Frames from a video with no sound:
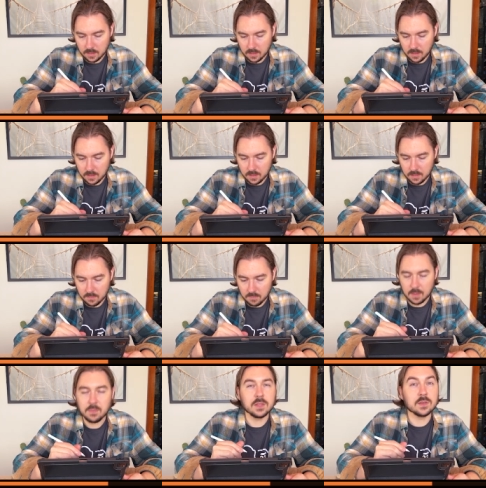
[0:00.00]
And
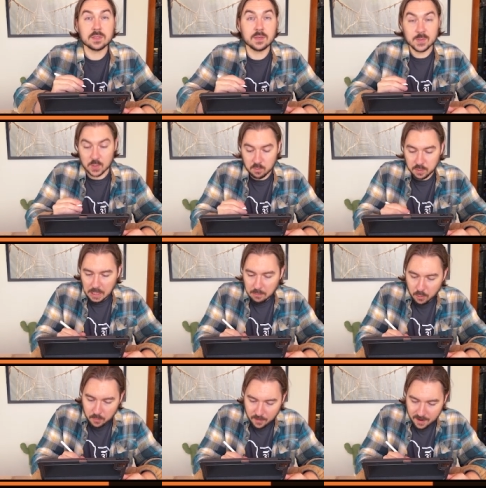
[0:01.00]
maybe those skills are
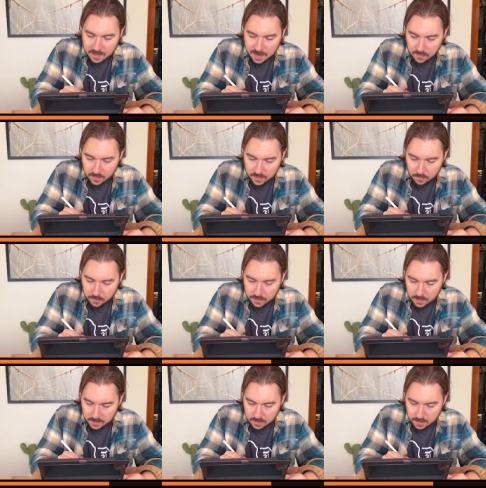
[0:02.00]
applicable, but right now they don't feel
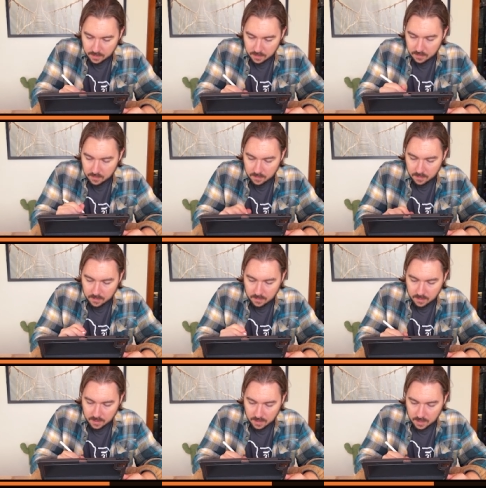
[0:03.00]
like they are.
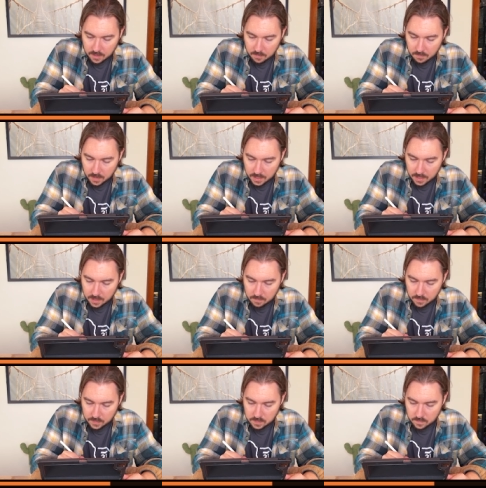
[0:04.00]
My hand
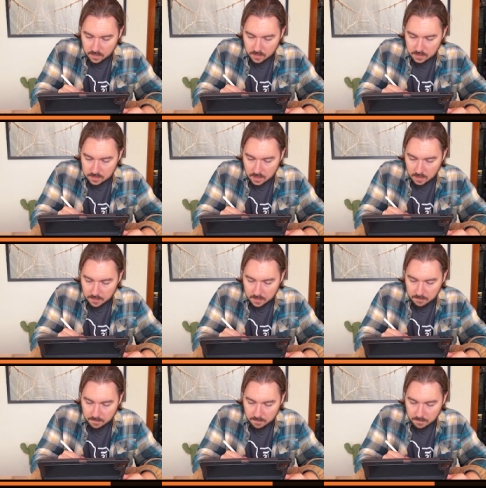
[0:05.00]
feels very sloppy.